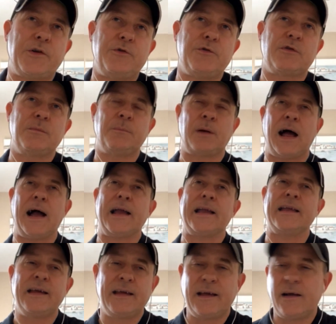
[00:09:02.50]
who can
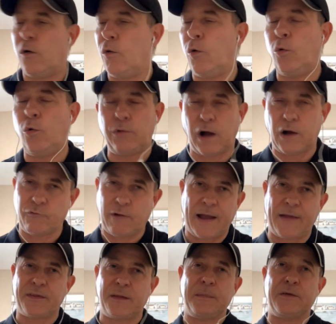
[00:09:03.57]
play all
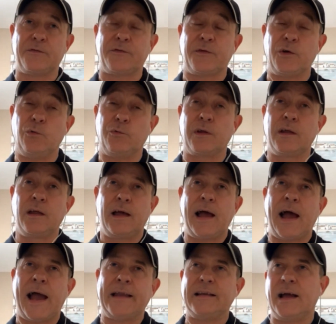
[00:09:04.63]
around the midfield.
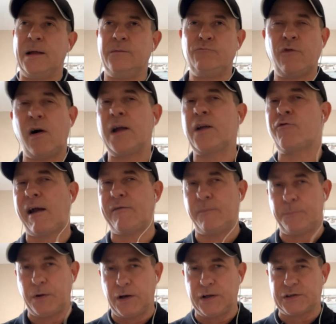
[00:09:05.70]
And Ryan
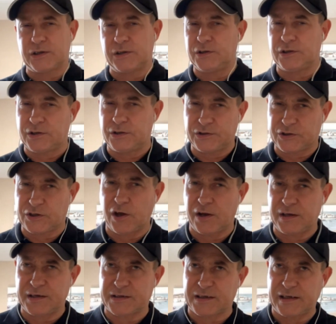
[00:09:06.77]
Gravenberch can
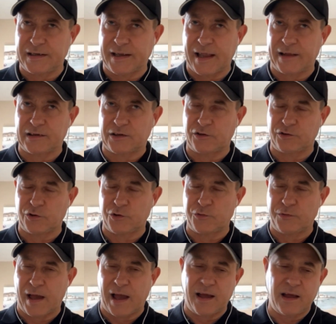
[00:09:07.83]
certainly
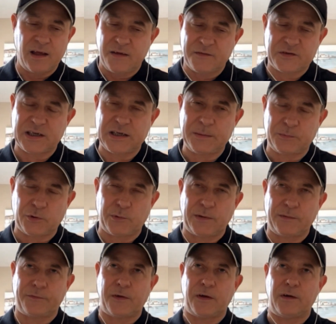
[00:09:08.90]
do that. Seen him do
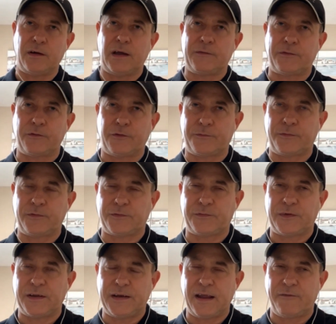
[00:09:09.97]
it for
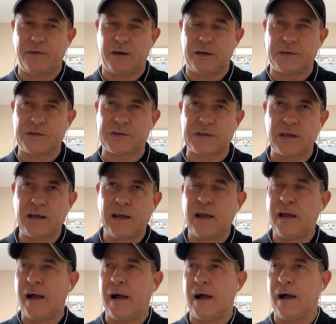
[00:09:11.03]
the Netherlands.
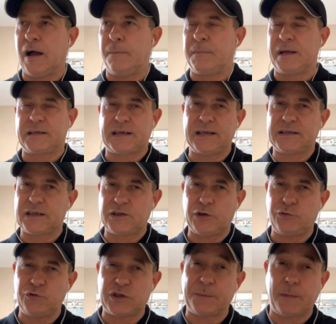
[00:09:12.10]
They tend to
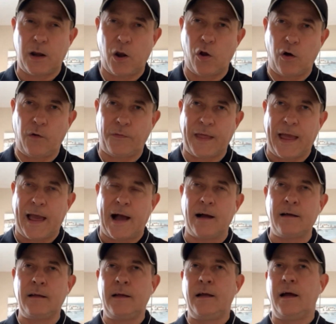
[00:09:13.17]
use him a lot there.
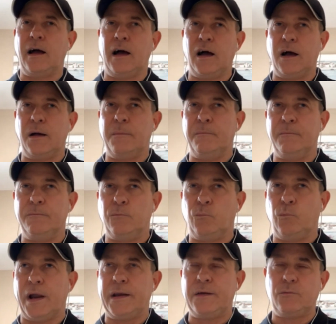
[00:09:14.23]

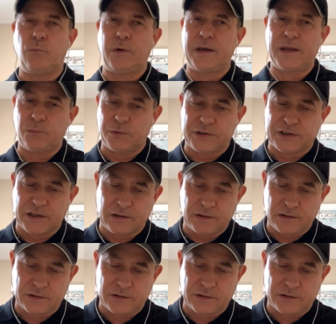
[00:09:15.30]
When he was at